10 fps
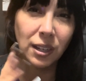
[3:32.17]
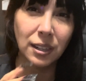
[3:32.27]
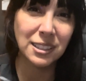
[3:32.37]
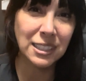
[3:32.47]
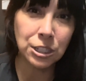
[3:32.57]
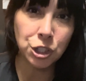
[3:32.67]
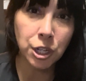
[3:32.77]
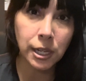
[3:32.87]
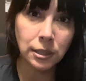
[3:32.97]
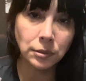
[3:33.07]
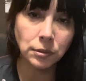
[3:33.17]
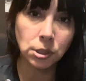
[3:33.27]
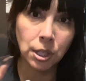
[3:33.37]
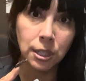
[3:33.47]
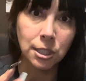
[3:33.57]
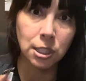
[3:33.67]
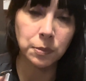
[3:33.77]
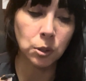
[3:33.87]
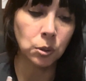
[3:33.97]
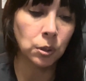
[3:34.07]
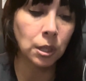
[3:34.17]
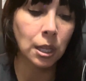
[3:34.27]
singe it so that it's smooth,